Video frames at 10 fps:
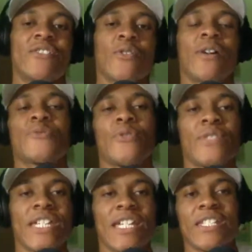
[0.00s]
so I was
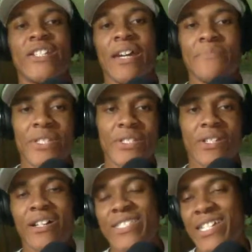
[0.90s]
only getting Japanese
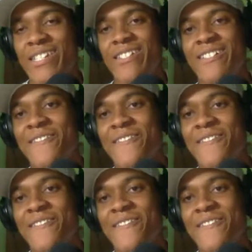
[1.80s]
content